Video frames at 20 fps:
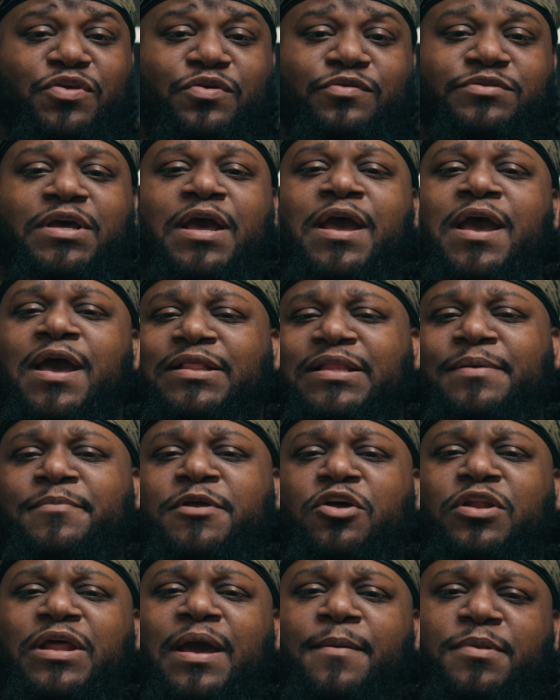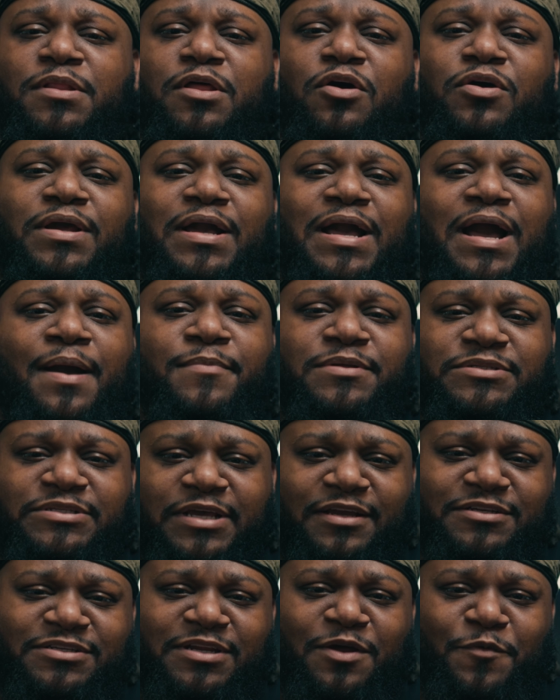use? Let me know down below in the comment
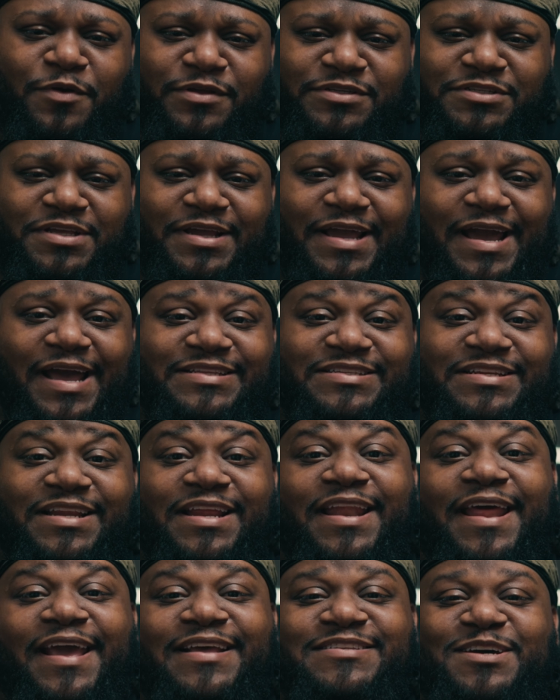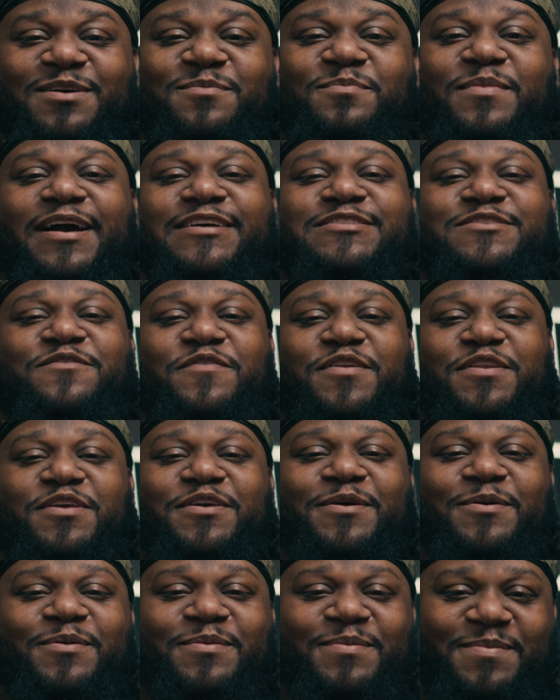section, and we'll see you guys in the next unboxing
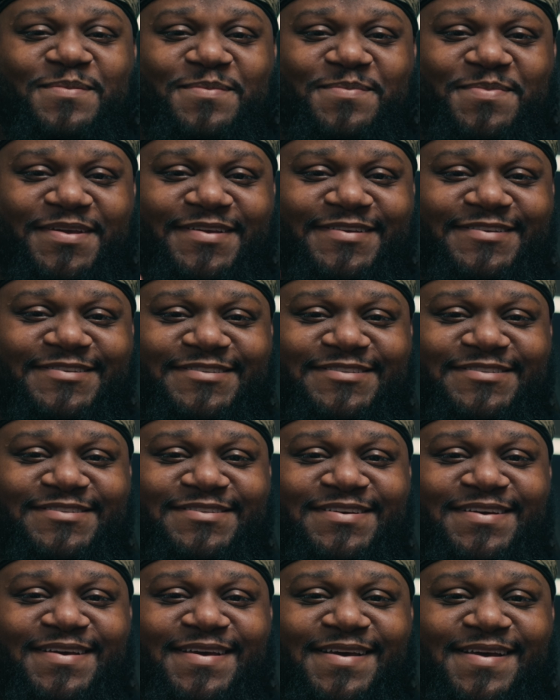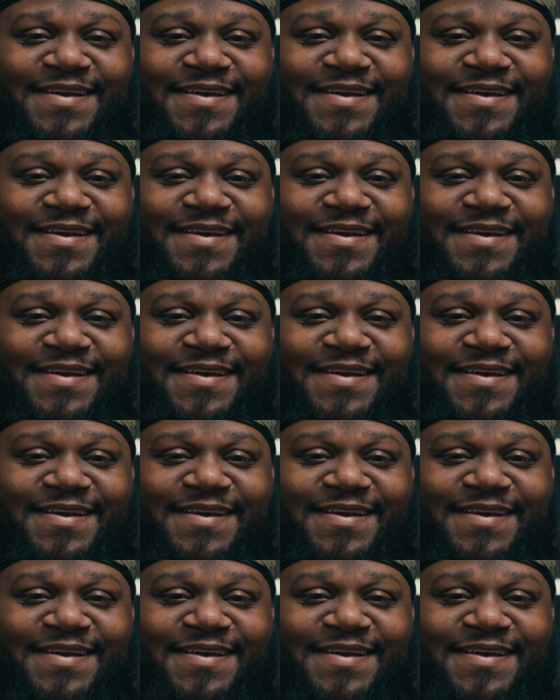video. Peace.